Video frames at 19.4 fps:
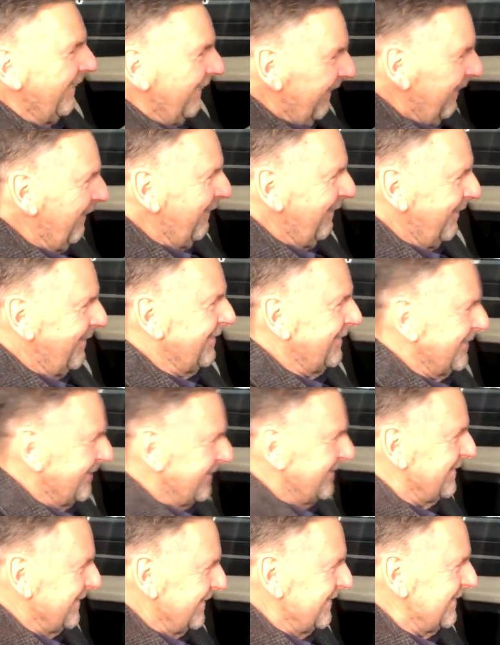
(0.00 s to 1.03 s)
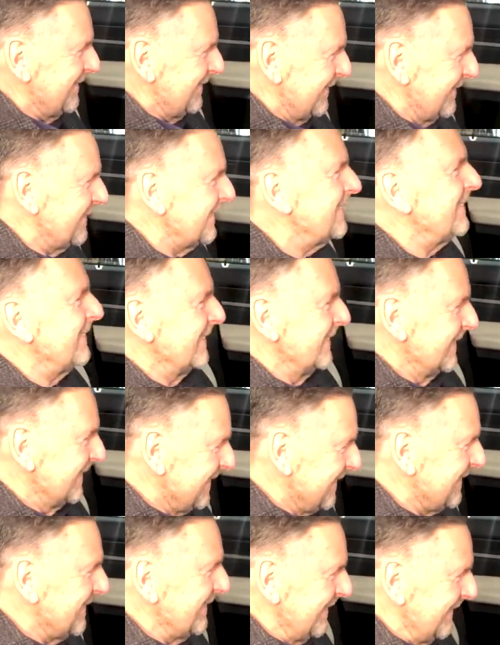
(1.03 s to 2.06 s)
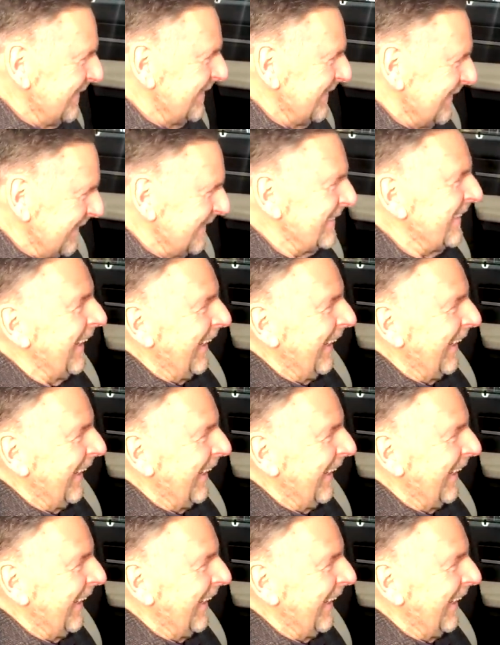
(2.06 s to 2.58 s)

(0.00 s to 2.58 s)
we were going to see a double glazing client, didn't you?